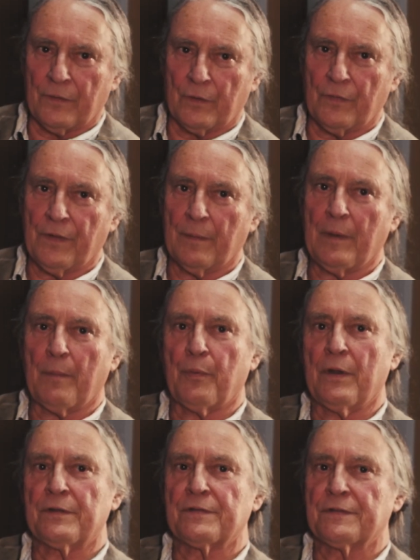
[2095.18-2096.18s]
The good thing about
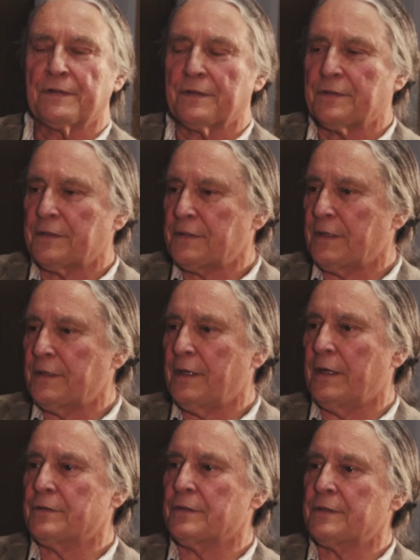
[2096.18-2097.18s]
presence is it's yeah.
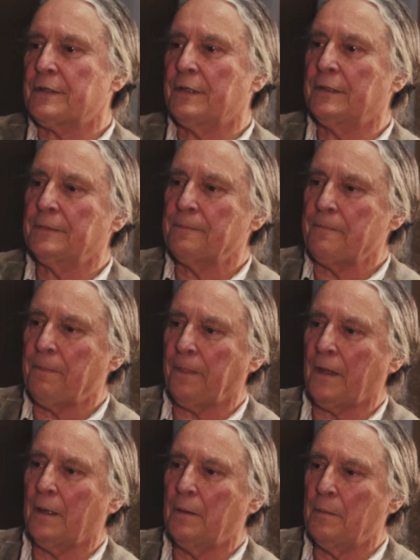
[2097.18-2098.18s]
contagious.
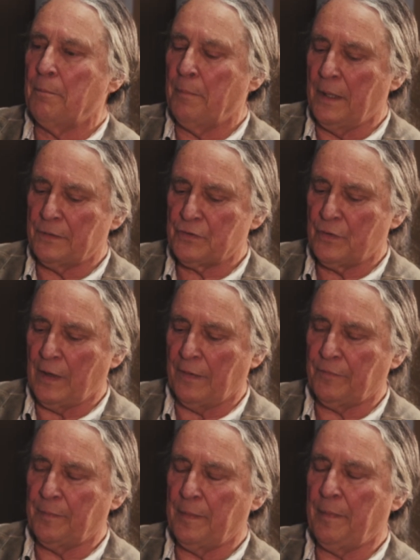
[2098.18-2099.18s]
Yeah. But you
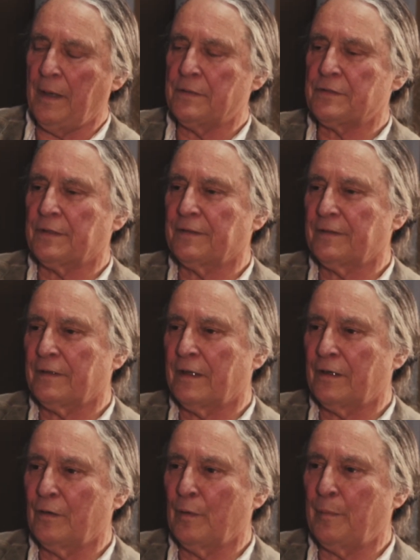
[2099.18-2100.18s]
have to be patient. I
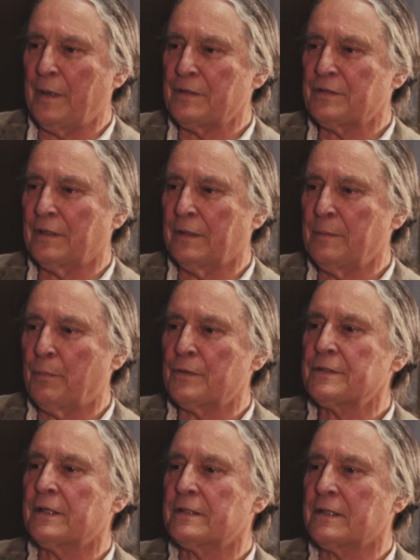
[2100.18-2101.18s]
call yeah. it patiently
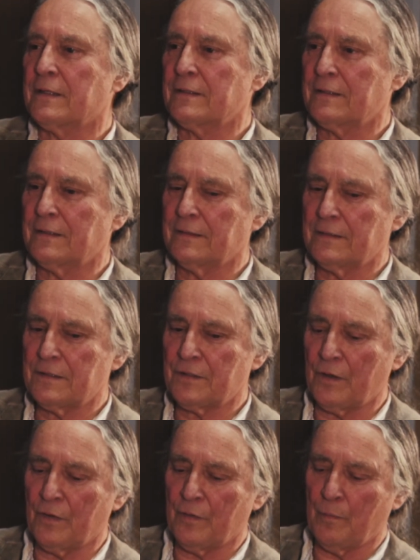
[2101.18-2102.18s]
persistent. Yes.
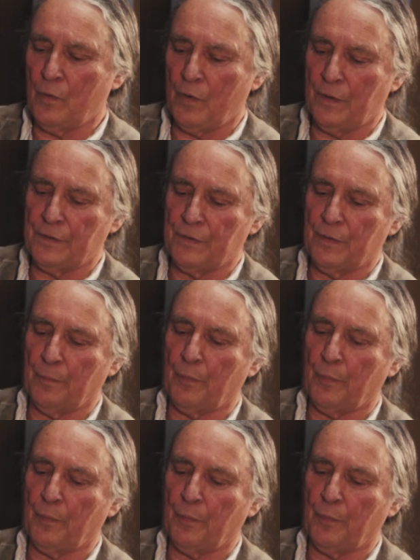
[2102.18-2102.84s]
So the more you're